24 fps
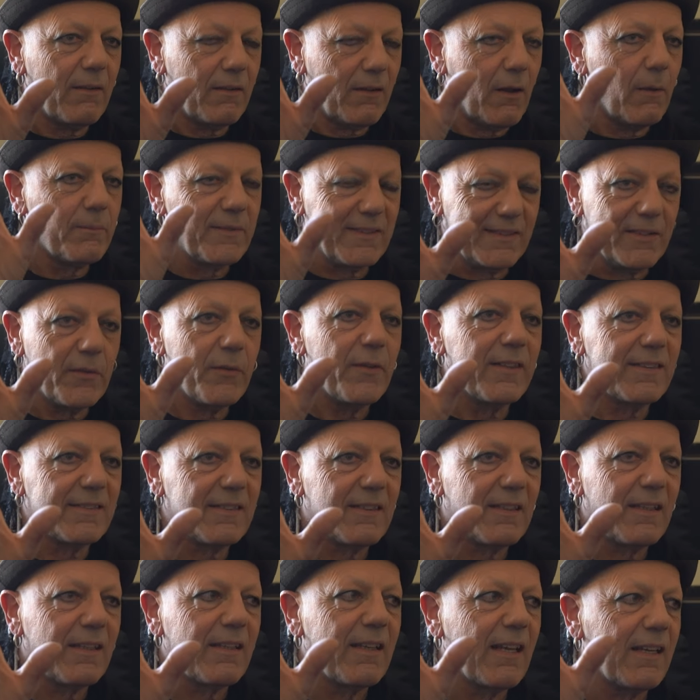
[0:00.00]
I'm
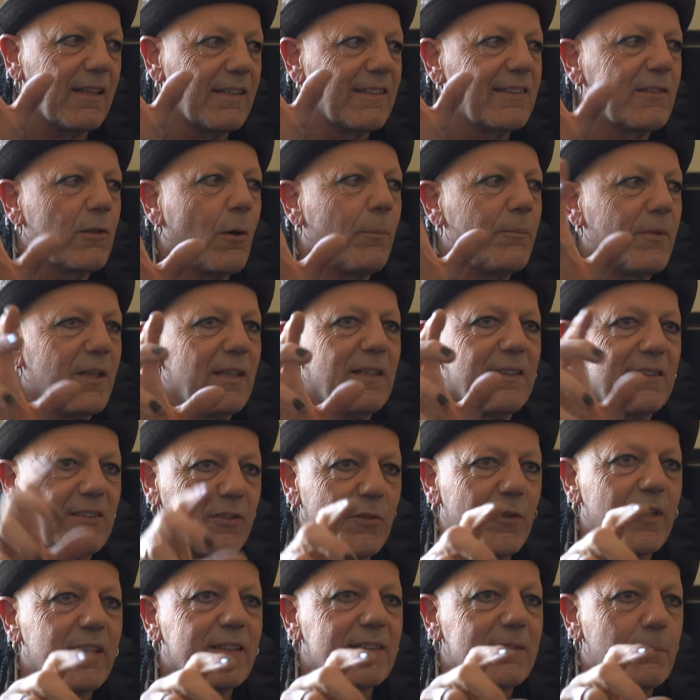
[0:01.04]
seriously getting stopped in the
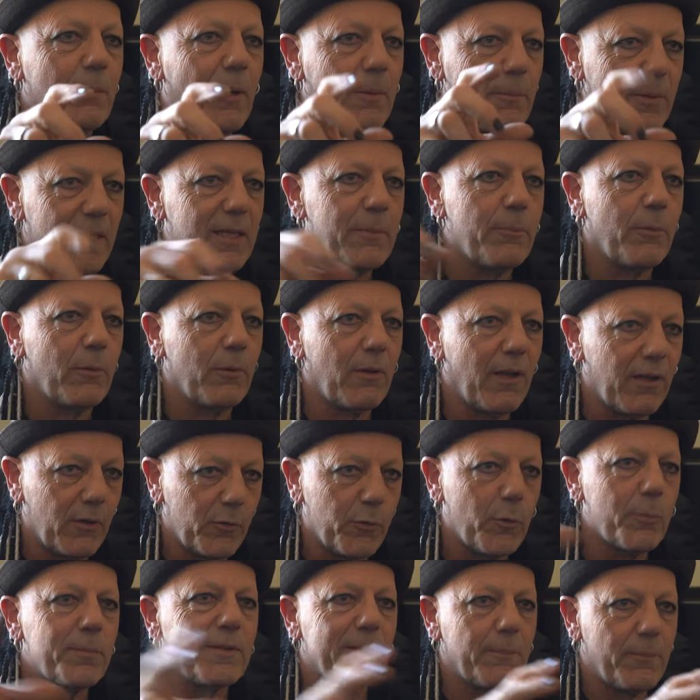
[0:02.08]
streets by people, like
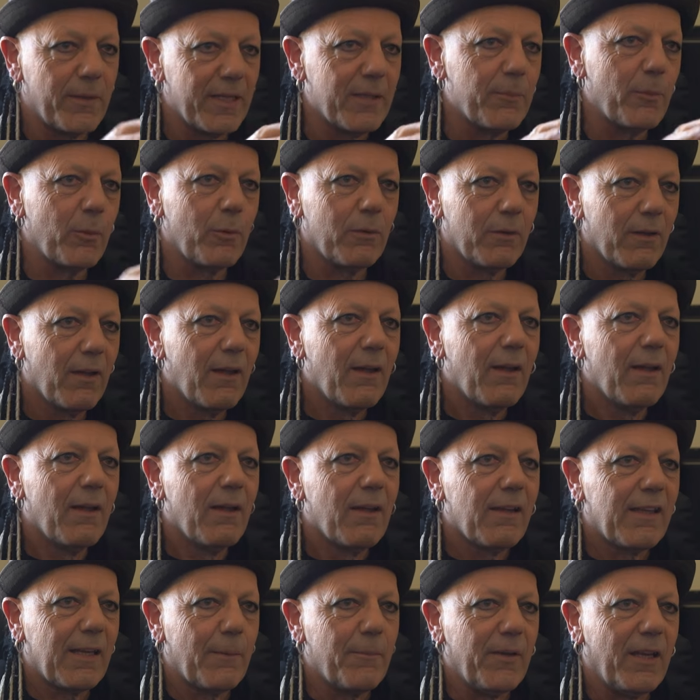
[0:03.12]
groups of people
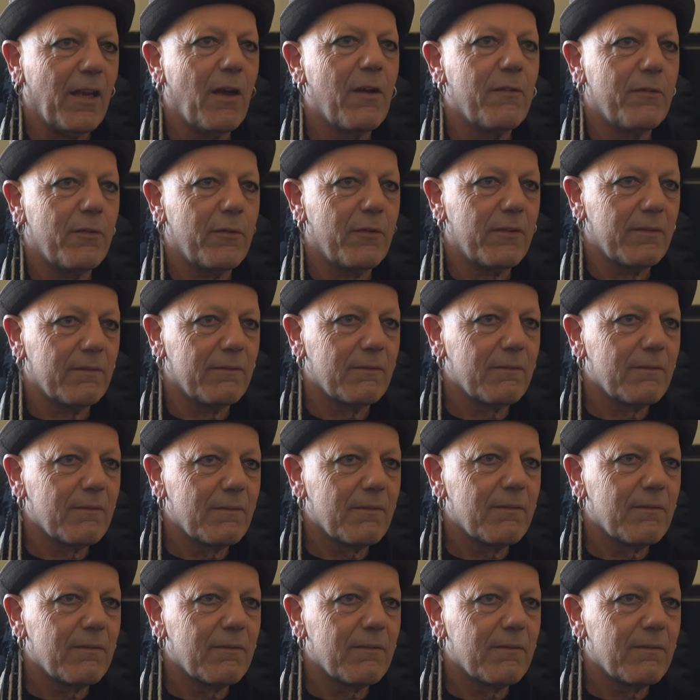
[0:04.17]
coming over and